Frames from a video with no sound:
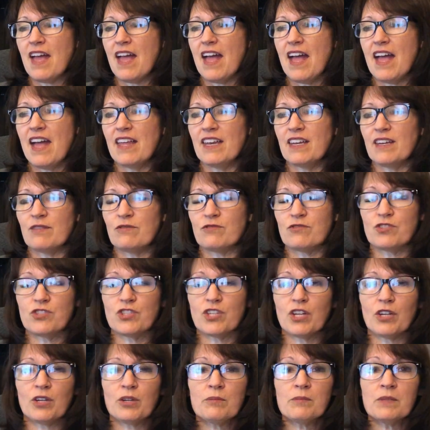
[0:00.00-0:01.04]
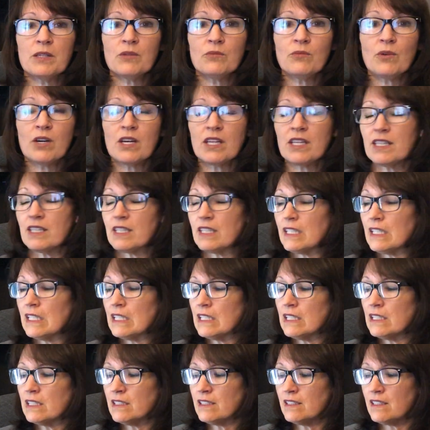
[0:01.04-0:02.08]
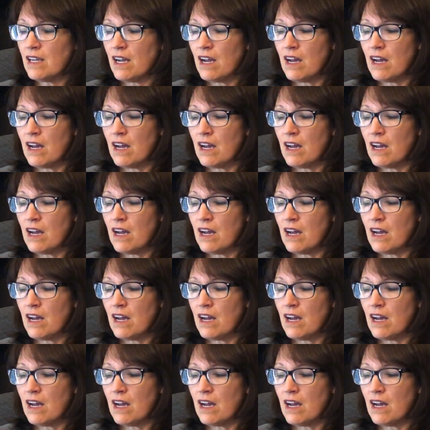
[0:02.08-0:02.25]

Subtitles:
And if Jeremy wanted in,